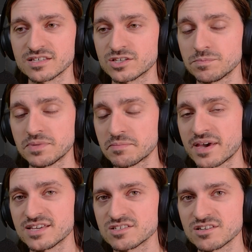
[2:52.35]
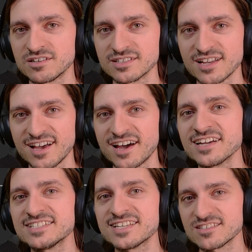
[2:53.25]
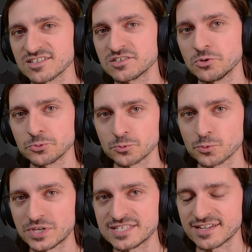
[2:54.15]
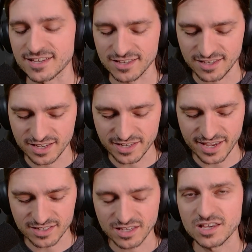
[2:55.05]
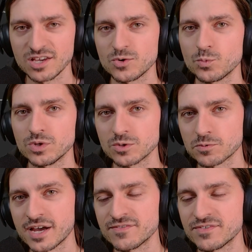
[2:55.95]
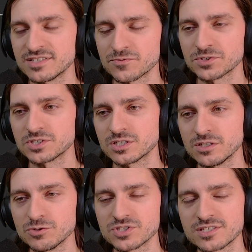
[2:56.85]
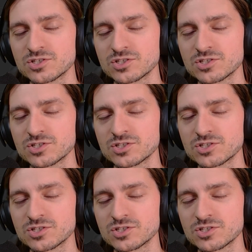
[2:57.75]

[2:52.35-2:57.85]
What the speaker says: could be based on identical reasoning, and yet will arrive at different conclusions.